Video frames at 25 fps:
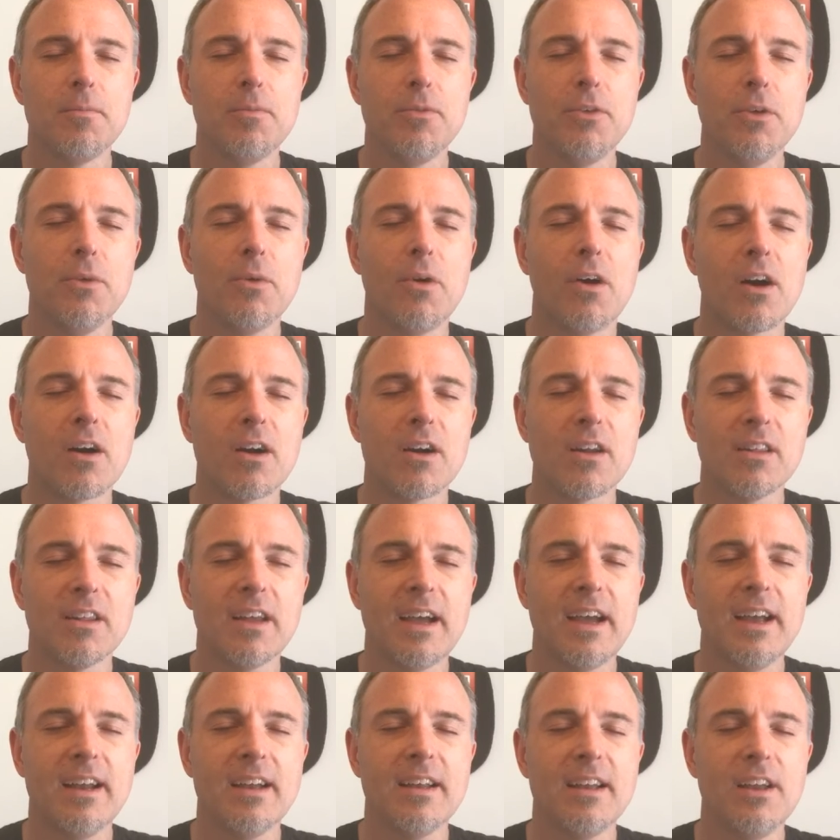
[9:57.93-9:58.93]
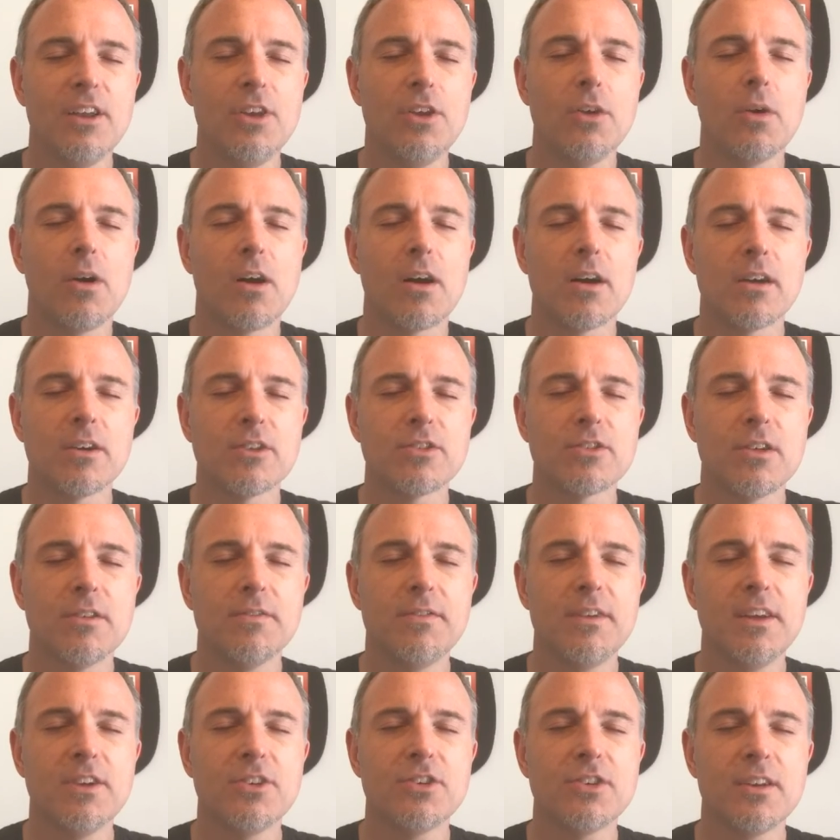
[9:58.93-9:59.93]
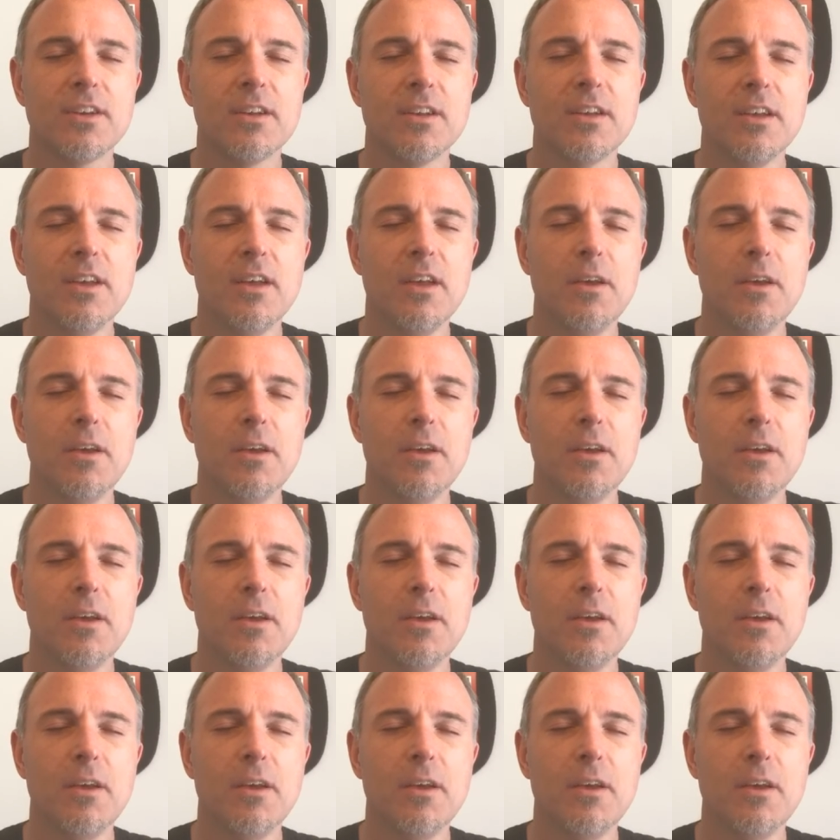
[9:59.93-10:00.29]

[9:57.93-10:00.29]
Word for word: You are our light and you are our salvation.